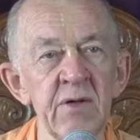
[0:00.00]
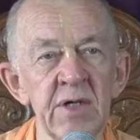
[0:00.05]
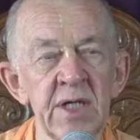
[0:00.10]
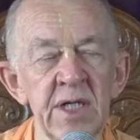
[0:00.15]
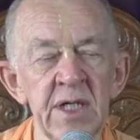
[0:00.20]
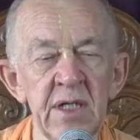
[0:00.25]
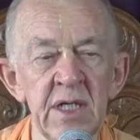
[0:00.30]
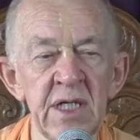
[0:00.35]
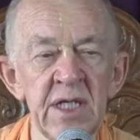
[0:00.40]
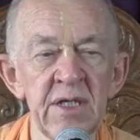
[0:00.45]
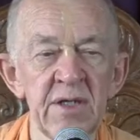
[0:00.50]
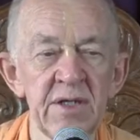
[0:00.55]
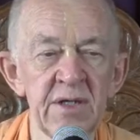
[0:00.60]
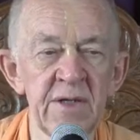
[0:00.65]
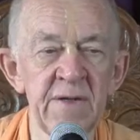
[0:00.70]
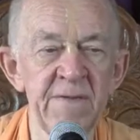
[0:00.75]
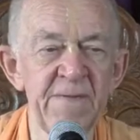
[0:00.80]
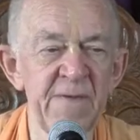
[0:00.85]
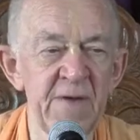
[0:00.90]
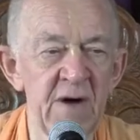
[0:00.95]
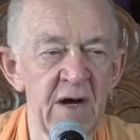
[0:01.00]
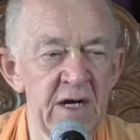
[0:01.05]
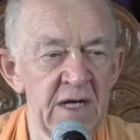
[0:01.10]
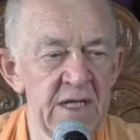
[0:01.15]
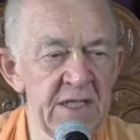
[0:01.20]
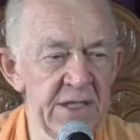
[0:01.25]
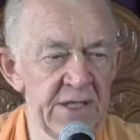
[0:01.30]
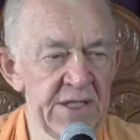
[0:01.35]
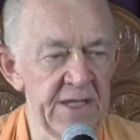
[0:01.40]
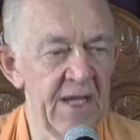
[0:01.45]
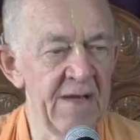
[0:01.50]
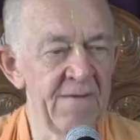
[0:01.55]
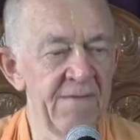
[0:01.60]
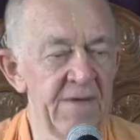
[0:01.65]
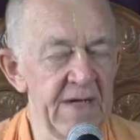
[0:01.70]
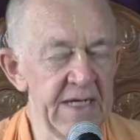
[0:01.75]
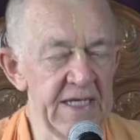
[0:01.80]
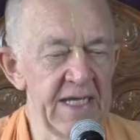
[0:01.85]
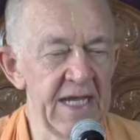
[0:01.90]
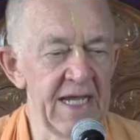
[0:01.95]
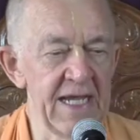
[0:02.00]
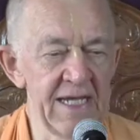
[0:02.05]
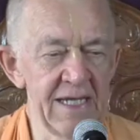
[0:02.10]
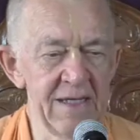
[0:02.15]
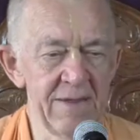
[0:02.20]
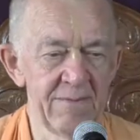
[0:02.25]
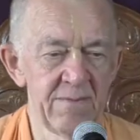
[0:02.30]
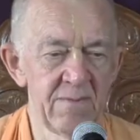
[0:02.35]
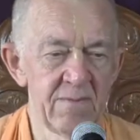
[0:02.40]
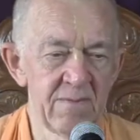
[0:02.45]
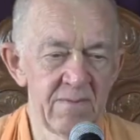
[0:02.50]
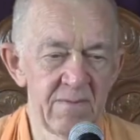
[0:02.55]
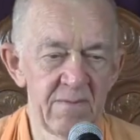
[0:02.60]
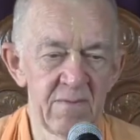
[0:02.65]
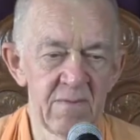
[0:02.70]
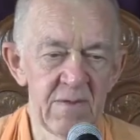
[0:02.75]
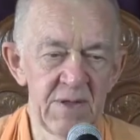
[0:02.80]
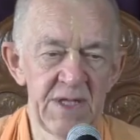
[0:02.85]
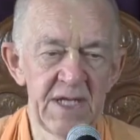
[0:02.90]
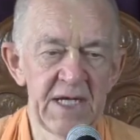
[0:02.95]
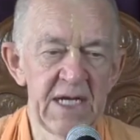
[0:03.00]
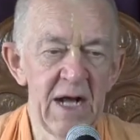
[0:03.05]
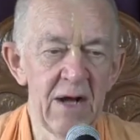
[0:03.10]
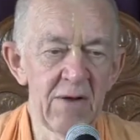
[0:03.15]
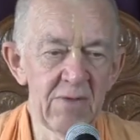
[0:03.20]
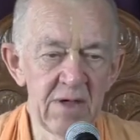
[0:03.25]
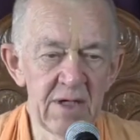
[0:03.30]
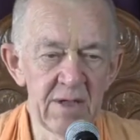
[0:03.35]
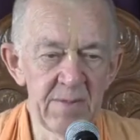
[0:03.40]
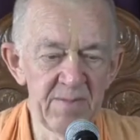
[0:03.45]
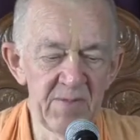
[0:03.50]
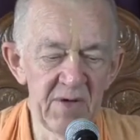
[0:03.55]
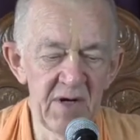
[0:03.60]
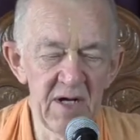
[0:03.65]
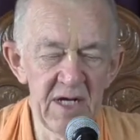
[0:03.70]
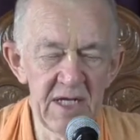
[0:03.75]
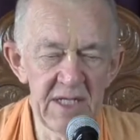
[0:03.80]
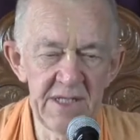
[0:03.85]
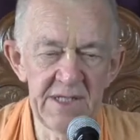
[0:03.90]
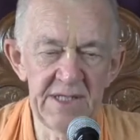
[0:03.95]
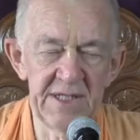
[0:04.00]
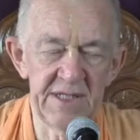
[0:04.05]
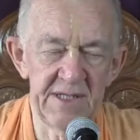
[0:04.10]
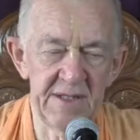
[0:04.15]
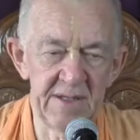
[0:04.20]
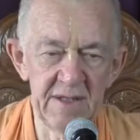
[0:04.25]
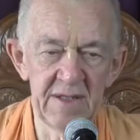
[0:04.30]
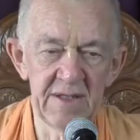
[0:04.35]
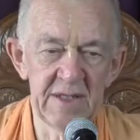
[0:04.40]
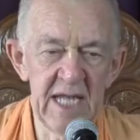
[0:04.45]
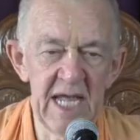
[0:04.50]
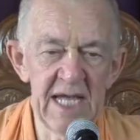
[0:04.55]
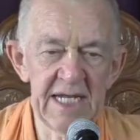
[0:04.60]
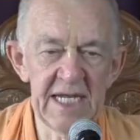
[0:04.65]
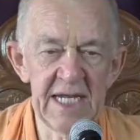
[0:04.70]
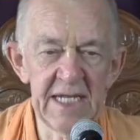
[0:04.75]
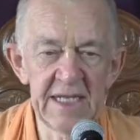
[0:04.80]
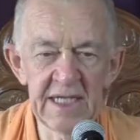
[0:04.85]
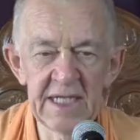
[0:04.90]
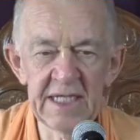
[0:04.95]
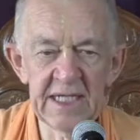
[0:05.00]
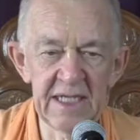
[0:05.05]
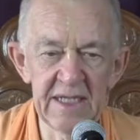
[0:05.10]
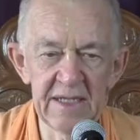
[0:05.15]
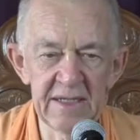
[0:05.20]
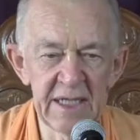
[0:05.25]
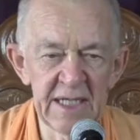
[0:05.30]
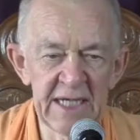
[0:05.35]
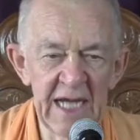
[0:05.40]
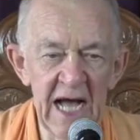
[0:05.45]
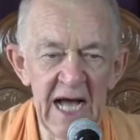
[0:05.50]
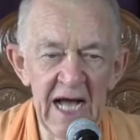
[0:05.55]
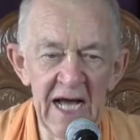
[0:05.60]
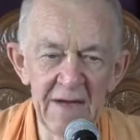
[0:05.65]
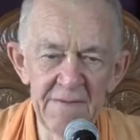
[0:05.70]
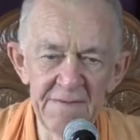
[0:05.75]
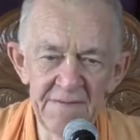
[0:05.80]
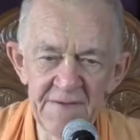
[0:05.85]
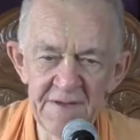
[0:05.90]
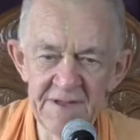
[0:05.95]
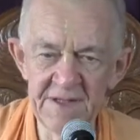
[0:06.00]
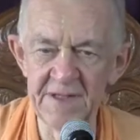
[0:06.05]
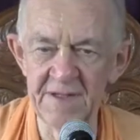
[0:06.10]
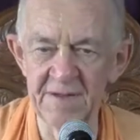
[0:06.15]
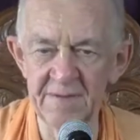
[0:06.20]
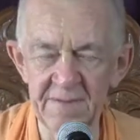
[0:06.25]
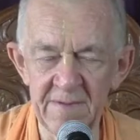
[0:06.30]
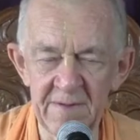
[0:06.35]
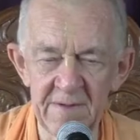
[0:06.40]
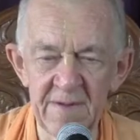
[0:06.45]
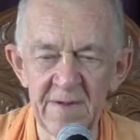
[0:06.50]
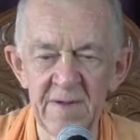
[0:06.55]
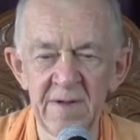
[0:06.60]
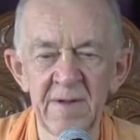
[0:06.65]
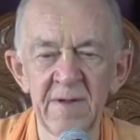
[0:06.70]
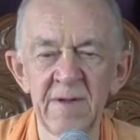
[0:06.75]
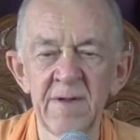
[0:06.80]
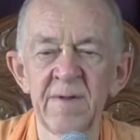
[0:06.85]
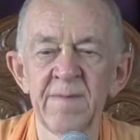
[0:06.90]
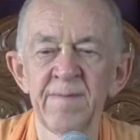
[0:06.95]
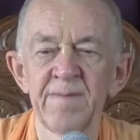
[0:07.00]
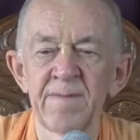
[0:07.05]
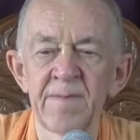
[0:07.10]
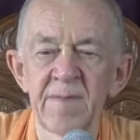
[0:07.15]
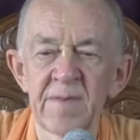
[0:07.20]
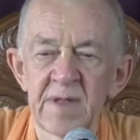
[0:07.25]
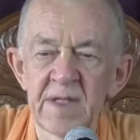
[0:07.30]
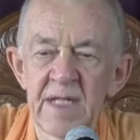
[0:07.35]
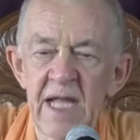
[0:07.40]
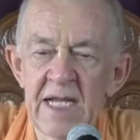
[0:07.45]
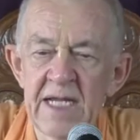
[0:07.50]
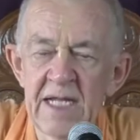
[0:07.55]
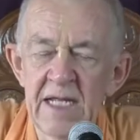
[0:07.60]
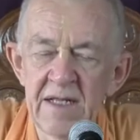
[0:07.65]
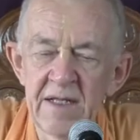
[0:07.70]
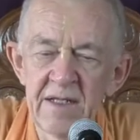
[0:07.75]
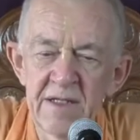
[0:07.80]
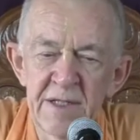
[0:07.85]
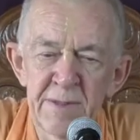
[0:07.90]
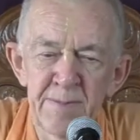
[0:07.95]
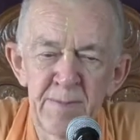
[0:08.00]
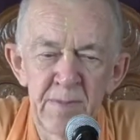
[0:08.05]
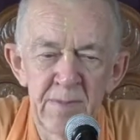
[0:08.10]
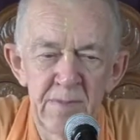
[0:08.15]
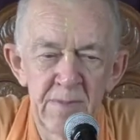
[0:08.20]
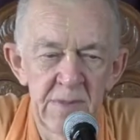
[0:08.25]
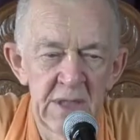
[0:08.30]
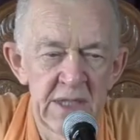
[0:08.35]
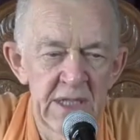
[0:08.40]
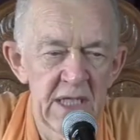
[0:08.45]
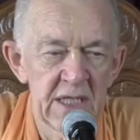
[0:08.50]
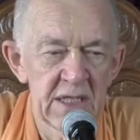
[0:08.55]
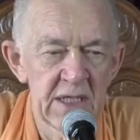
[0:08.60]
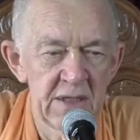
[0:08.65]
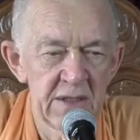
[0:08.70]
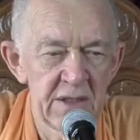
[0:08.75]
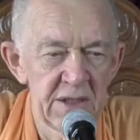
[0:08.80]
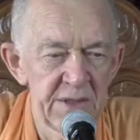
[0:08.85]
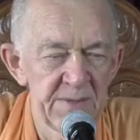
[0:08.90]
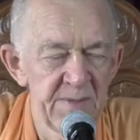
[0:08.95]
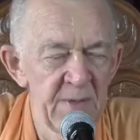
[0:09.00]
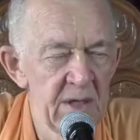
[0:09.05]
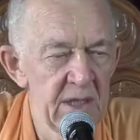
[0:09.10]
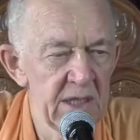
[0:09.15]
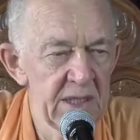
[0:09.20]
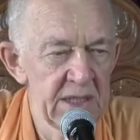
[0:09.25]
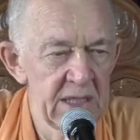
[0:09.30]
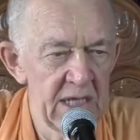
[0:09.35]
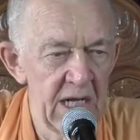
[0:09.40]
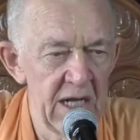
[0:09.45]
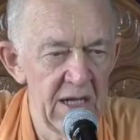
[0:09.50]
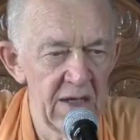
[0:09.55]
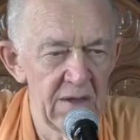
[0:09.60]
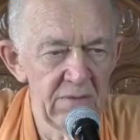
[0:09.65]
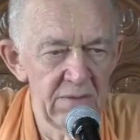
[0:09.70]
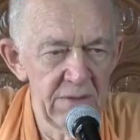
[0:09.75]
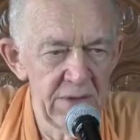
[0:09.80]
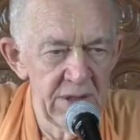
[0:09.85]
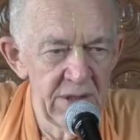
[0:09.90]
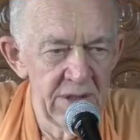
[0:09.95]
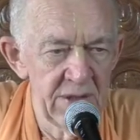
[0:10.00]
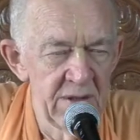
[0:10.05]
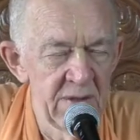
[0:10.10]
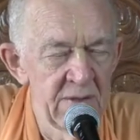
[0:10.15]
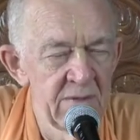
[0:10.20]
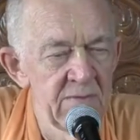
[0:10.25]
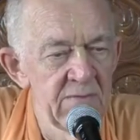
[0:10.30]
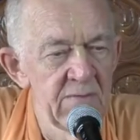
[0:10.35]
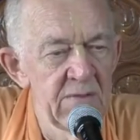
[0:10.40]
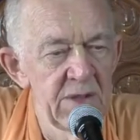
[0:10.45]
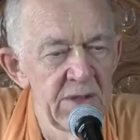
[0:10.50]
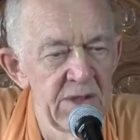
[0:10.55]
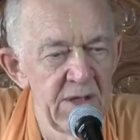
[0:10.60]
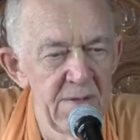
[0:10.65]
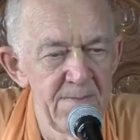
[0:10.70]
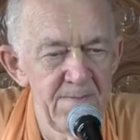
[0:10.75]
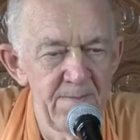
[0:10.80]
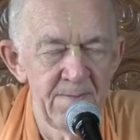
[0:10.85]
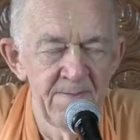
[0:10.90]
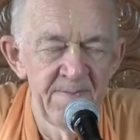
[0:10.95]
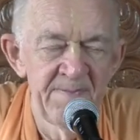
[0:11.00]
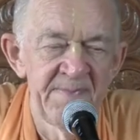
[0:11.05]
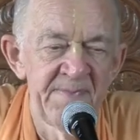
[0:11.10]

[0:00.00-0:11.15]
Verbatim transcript: going into the forest every day with the cowherd boys, taking the, the calves, taking the, sm the, young, the smaller cows with them